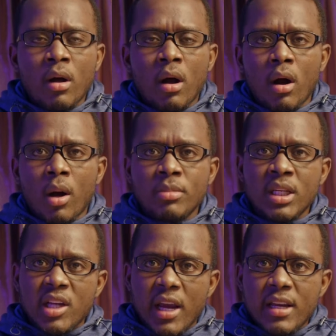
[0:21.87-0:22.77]

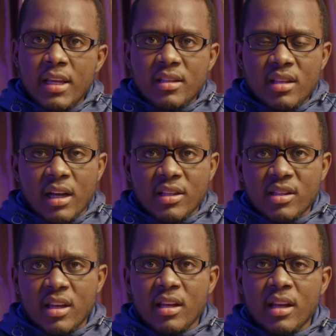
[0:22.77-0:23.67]
The Chinese are
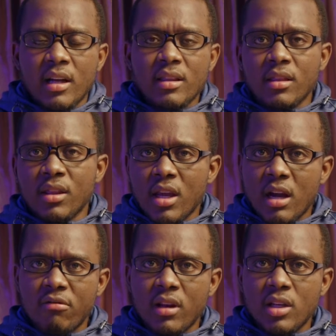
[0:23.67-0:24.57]
saying that
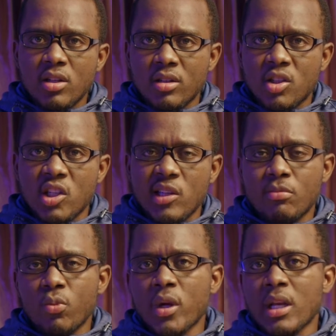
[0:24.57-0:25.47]
their relationship
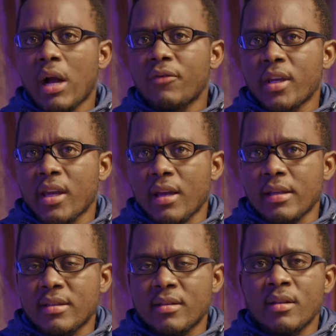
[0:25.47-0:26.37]
with
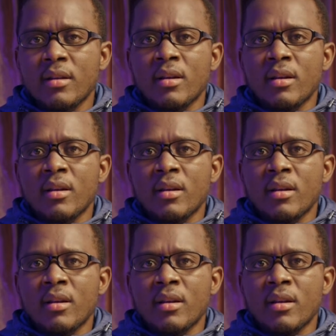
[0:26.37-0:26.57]
Africans